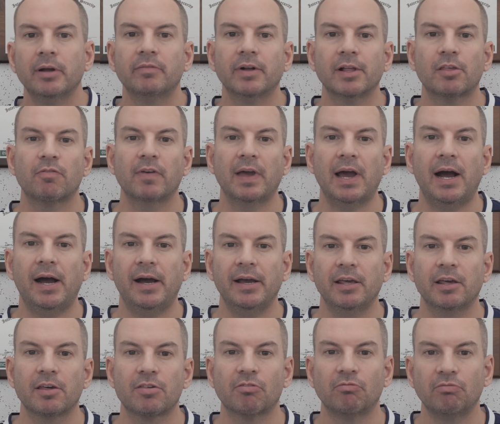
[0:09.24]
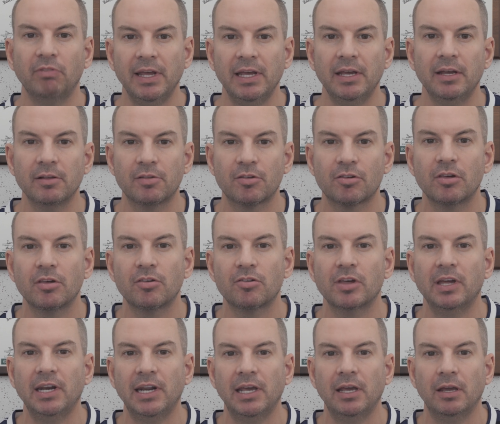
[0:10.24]
That's the highest rated
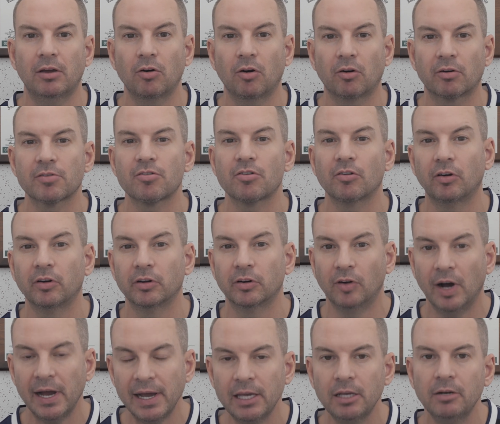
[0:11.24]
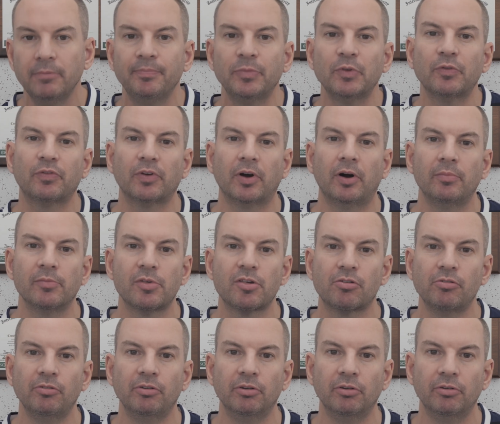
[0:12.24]
CCNA course online from
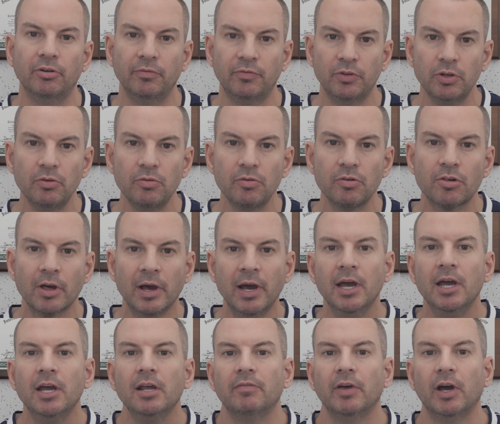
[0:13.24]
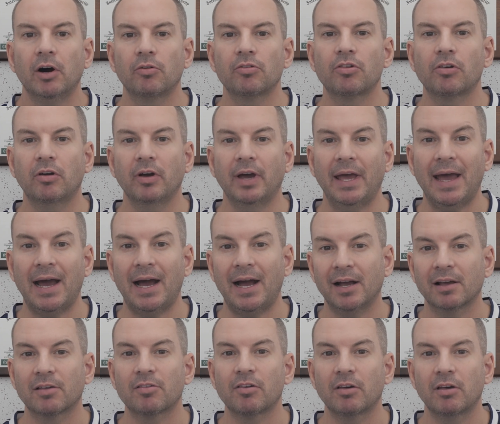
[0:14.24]
student reviews. They also get
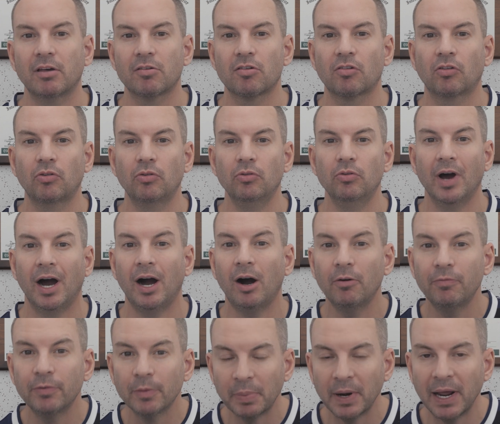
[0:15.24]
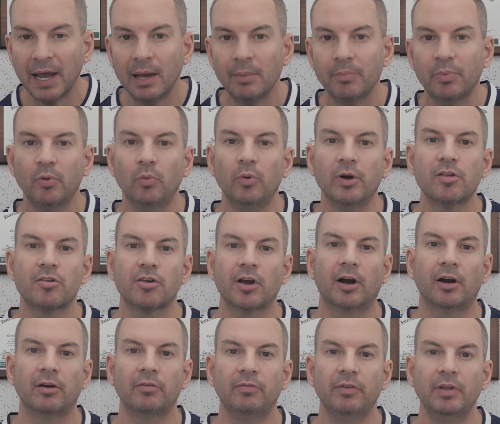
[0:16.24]
access to AlphaPrep, which
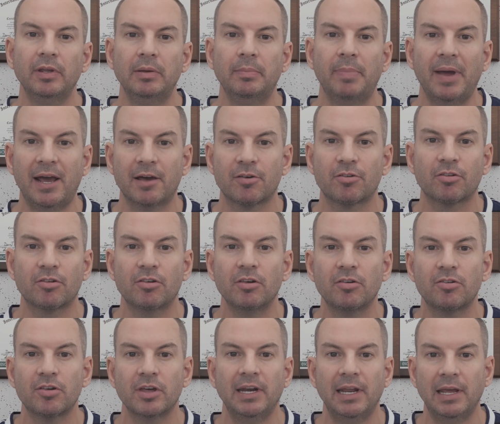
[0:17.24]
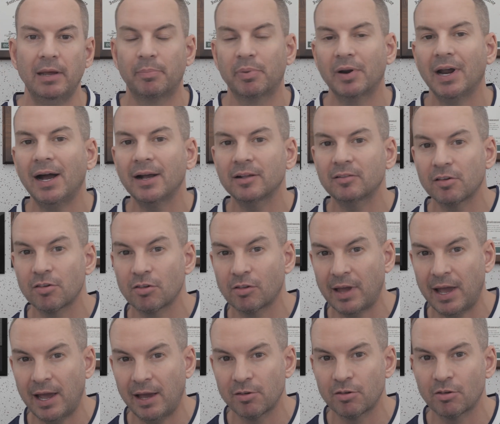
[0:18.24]
are the best CCNA practice
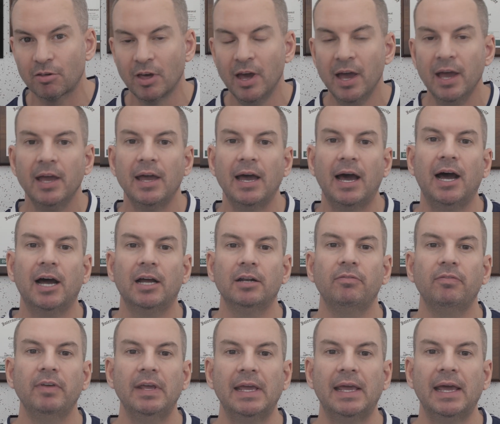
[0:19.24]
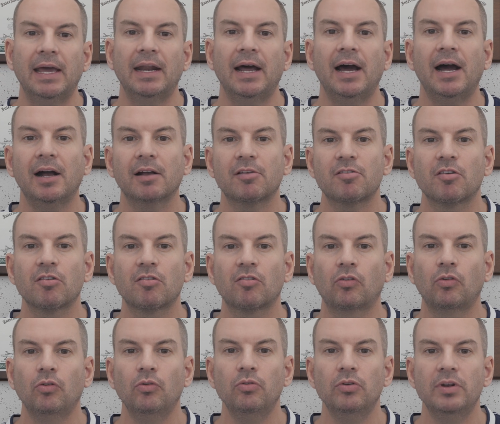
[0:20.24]
tests, and they get access
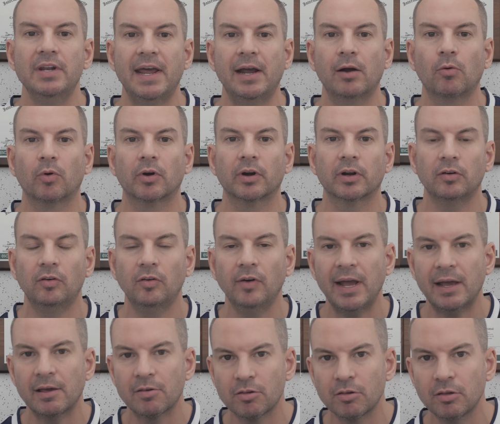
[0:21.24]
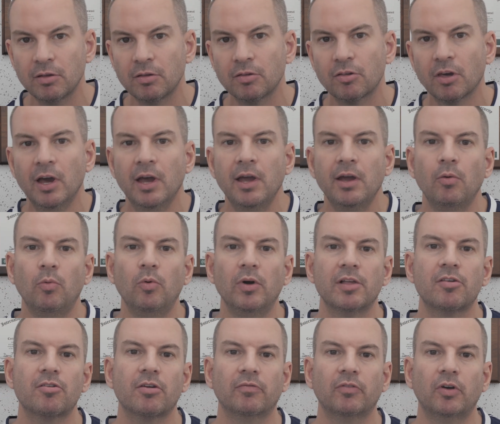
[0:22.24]
to network lessons,
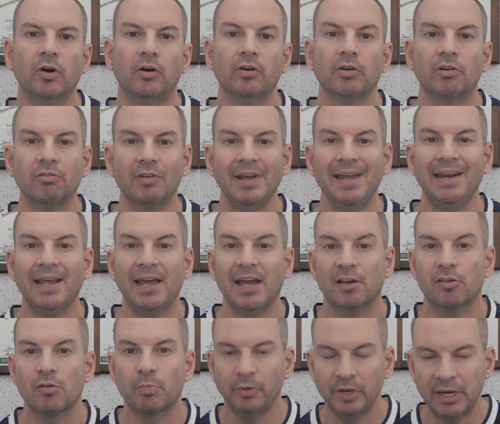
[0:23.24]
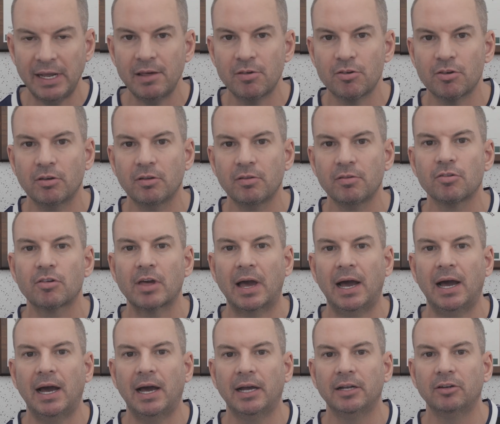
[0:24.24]
which have got great explanations
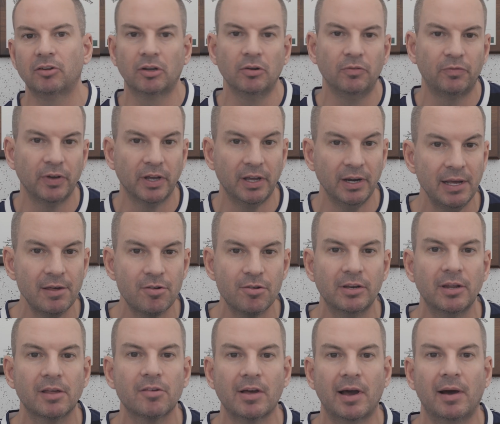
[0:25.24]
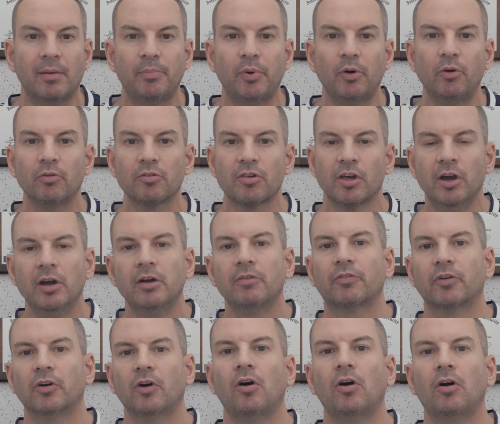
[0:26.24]
and configuration examples
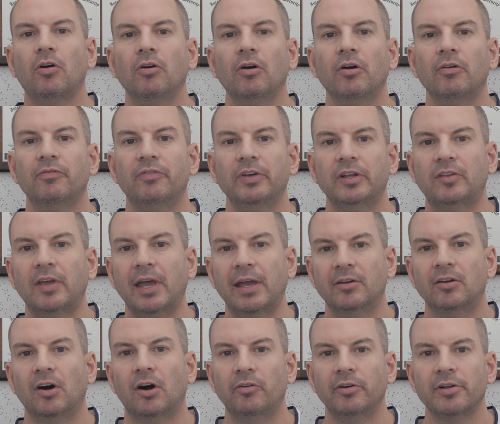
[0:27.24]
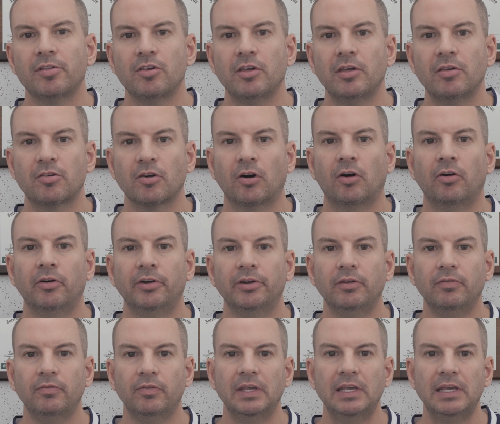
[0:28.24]
for all of the technologies
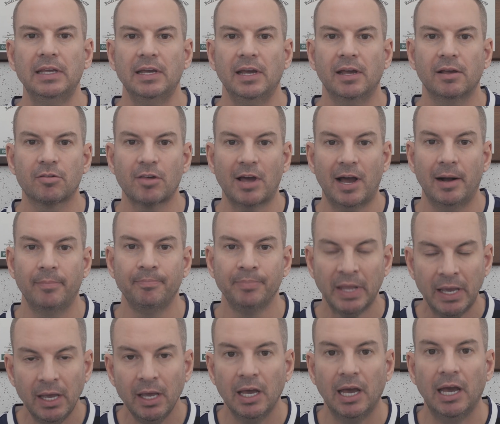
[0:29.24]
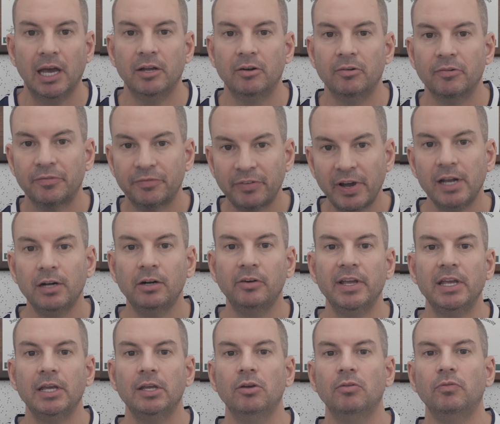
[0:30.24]
on the exam. And
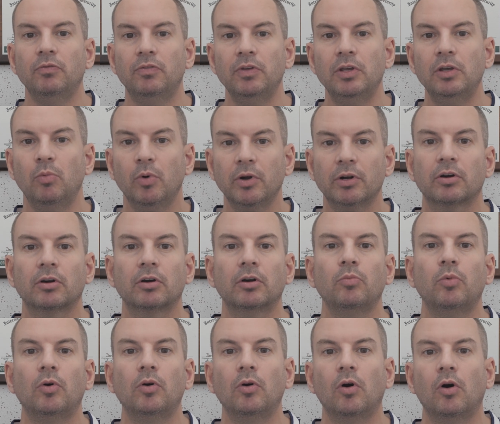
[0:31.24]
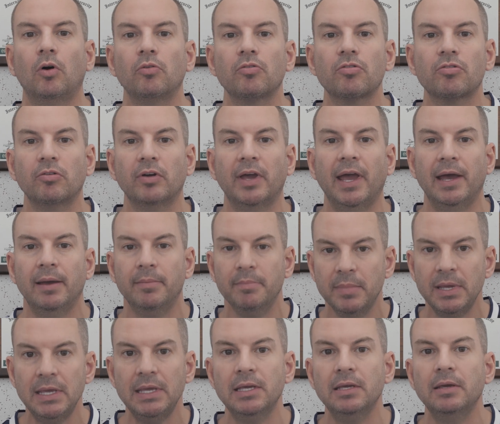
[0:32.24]
finally, the winner will also get
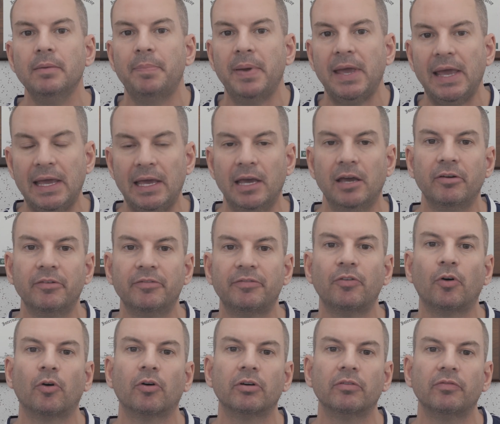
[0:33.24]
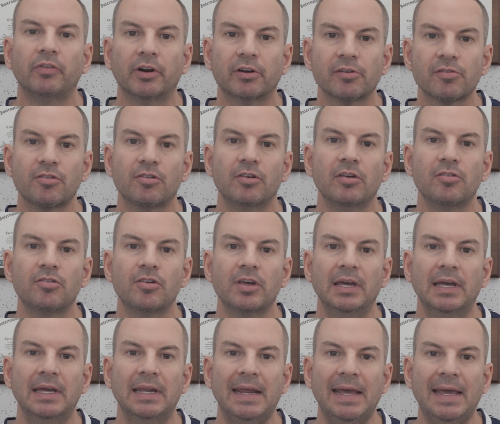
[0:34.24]
me paying for their
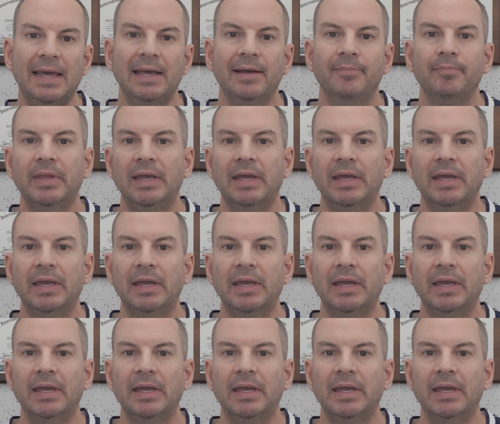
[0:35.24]
CCNA